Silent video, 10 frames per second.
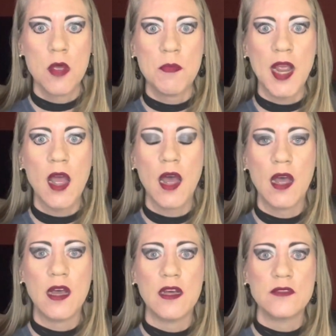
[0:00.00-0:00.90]

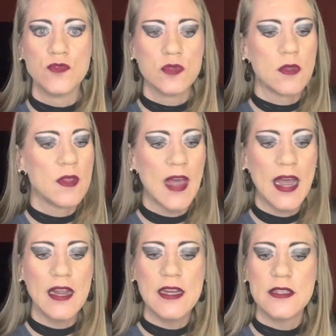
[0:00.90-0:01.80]
Because
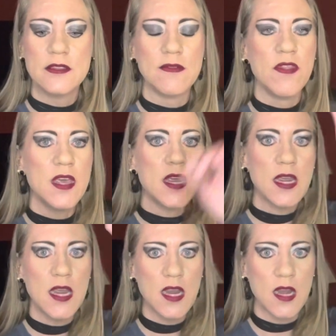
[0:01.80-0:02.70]
that is the
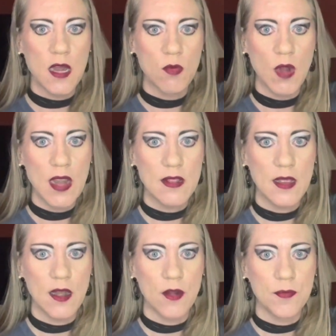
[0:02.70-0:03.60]
key right
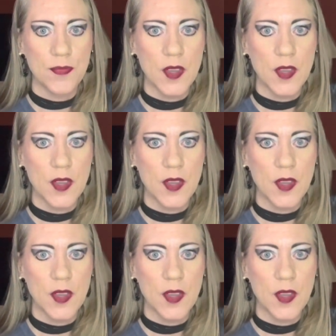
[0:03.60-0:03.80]
there.